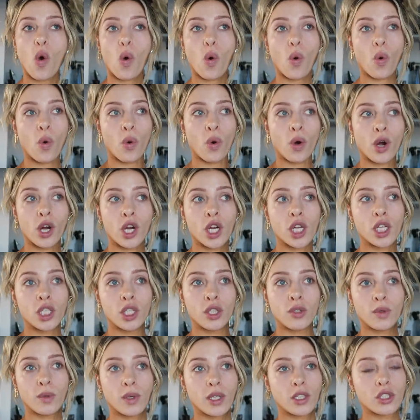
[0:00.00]
or
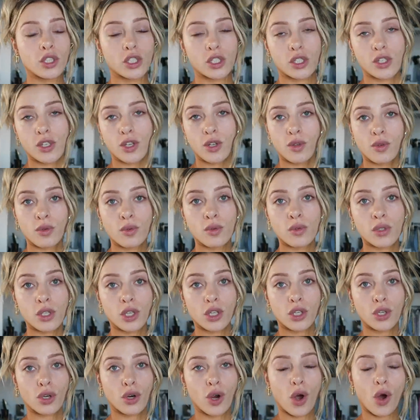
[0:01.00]
you can just use
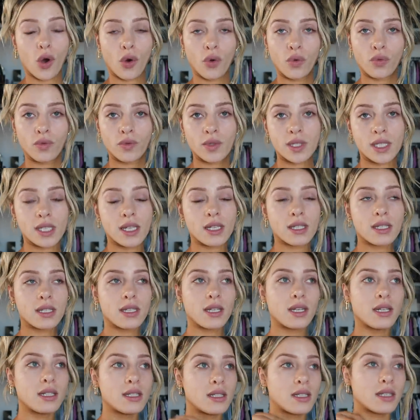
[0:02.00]
your own
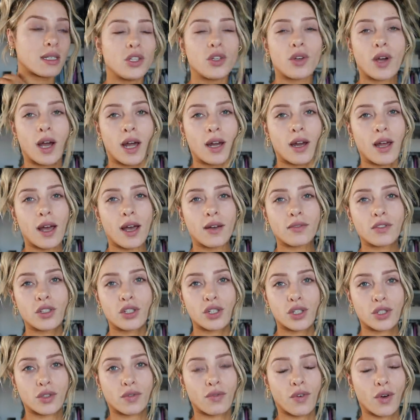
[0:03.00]
resistance you kind of have to
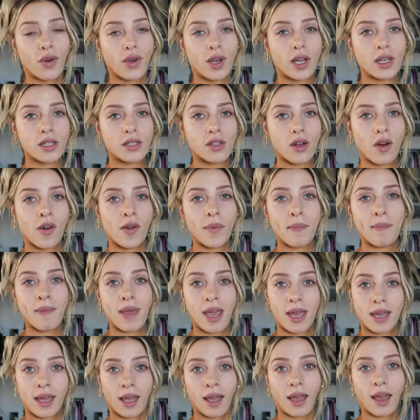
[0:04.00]
just focus on
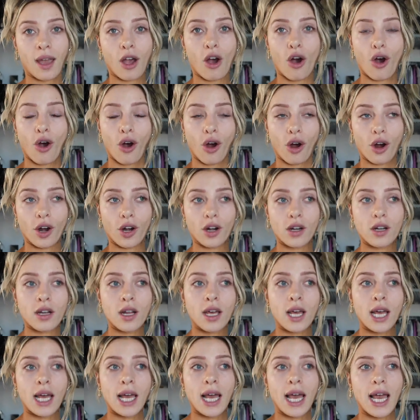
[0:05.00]
making it
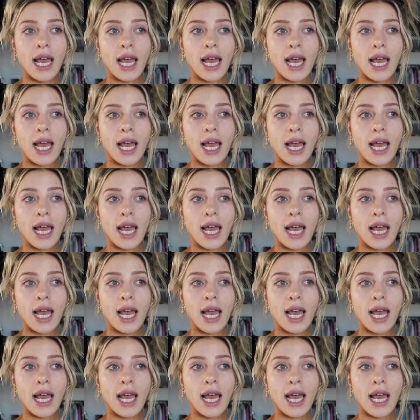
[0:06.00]
hard